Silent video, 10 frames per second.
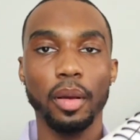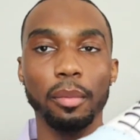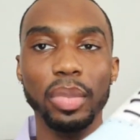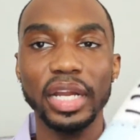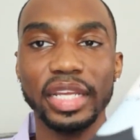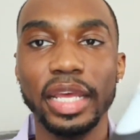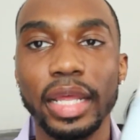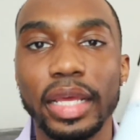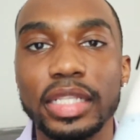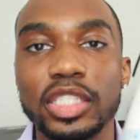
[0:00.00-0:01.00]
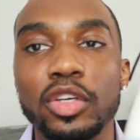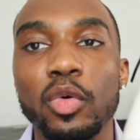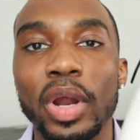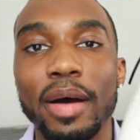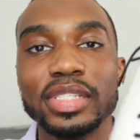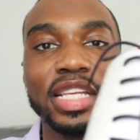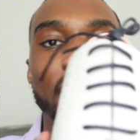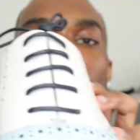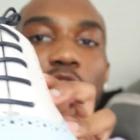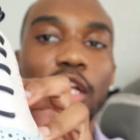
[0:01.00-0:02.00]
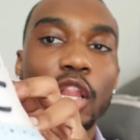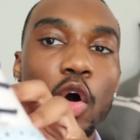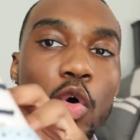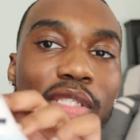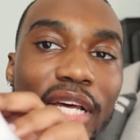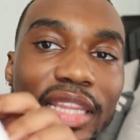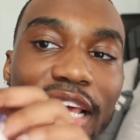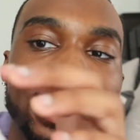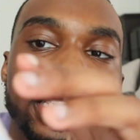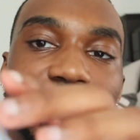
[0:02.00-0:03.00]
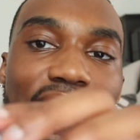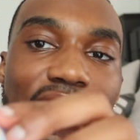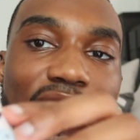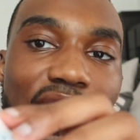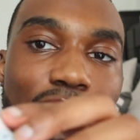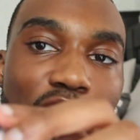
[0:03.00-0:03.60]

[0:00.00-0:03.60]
But getting into what I was saying with the closed lacing system.